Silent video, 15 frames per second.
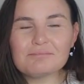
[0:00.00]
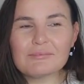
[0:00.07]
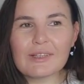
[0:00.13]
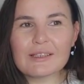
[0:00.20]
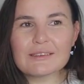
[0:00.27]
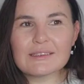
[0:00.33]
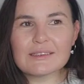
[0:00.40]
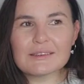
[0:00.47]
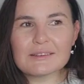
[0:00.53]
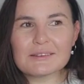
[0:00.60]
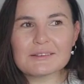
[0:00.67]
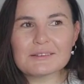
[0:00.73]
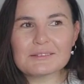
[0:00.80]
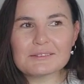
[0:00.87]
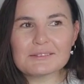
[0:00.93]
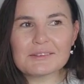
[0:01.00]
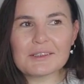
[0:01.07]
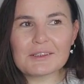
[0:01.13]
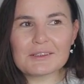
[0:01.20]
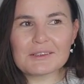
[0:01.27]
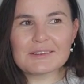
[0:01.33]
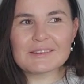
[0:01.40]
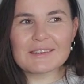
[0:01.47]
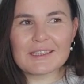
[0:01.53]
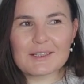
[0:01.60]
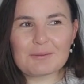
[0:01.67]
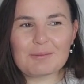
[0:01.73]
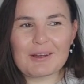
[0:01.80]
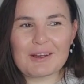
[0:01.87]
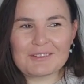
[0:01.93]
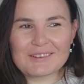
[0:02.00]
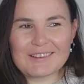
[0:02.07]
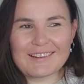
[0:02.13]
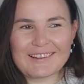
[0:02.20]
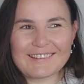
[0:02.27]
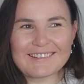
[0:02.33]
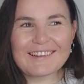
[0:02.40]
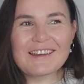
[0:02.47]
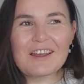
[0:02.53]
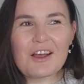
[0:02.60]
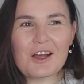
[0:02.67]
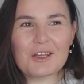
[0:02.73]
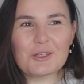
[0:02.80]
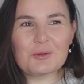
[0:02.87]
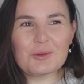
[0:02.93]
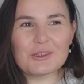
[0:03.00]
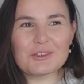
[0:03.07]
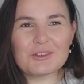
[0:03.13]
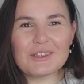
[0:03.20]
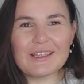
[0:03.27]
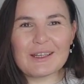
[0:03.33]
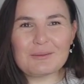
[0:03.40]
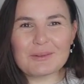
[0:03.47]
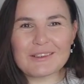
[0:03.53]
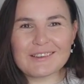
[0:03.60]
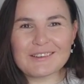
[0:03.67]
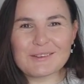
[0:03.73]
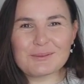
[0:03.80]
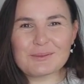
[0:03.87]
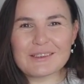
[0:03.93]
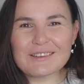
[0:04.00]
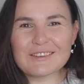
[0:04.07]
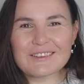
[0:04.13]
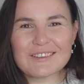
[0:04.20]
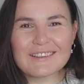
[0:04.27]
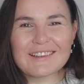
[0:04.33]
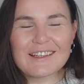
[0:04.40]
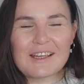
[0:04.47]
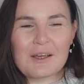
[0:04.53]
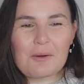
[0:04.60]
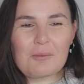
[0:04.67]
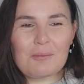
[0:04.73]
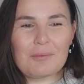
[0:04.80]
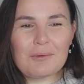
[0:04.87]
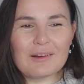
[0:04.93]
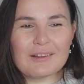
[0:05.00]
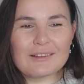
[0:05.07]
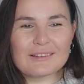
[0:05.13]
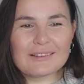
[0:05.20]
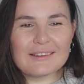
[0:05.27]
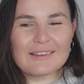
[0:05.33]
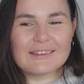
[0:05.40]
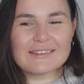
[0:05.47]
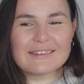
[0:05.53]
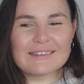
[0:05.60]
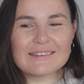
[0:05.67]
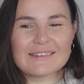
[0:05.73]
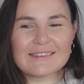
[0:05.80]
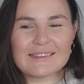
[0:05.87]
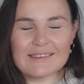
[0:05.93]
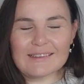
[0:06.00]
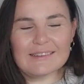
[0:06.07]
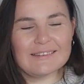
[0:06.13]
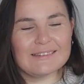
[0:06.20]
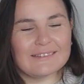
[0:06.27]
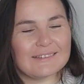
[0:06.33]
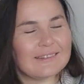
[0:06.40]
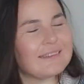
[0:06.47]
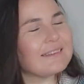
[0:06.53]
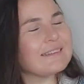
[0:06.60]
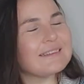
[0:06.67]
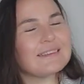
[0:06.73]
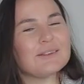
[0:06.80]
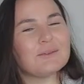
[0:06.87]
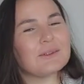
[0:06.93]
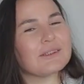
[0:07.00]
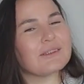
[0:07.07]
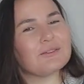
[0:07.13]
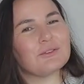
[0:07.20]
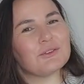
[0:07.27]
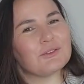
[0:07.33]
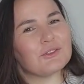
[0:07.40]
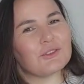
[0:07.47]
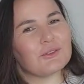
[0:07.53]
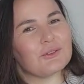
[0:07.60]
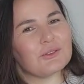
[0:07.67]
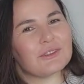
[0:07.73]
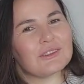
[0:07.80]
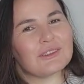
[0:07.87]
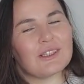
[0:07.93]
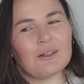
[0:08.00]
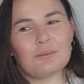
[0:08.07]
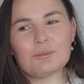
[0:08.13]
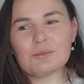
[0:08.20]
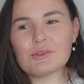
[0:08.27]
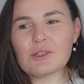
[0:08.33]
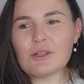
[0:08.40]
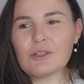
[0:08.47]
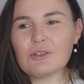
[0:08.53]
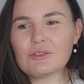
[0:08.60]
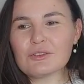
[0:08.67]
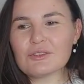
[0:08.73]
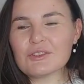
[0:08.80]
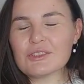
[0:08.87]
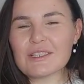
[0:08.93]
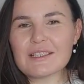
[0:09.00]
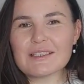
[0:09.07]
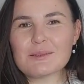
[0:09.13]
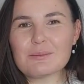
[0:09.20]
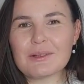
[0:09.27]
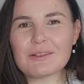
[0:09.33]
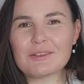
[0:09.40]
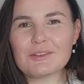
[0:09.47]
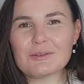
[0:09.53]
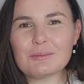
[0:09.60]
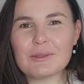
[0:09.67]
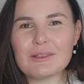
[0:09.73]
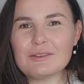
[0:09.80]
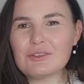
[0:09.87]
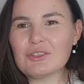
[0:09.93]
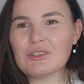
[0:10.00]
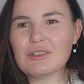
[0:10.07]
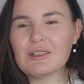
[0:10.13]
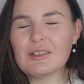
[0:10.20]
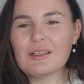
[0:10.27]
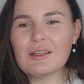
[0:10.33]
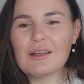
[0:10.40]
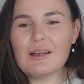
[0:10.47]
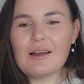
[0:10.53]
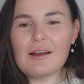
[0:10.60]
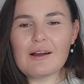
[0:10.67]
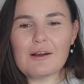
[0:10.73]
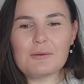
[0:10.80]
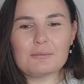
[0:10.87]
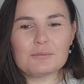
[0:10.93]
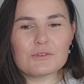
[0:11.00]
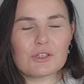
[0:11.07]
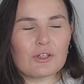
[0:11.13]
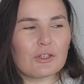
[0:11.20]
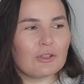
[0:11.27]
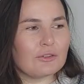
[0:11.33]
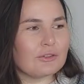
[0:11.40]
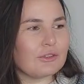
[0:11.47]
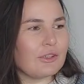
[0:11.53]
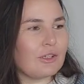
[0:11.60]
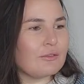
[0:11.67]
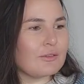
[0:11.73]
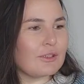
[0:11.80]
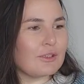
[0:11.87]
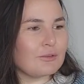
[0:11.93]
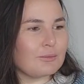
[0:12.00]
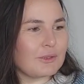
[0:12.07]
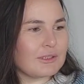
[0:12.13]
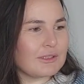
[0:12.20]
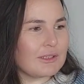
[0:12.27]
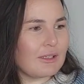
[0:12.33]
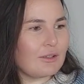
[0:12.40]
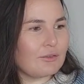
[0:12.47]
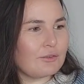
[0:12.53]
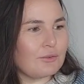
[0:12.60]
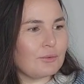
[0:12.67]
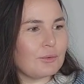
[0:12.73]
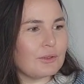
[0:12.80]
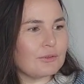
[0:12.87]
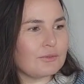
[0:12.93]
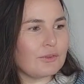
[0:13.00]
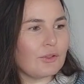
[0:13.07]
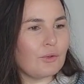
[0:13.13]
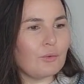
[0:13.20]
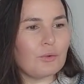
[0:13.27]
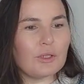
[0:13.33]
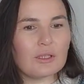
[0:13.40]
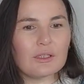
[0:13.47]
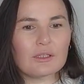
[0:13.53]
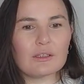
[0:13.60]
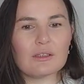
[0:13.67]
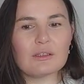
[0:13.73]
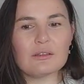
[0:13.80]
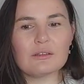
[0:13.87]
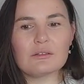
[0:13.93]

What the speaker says: that's it that I can say about that. I don't want to elaborate too much, but let's see what the future holds. I'm trying not to stress about it too much. I'm trying not to overload myself with work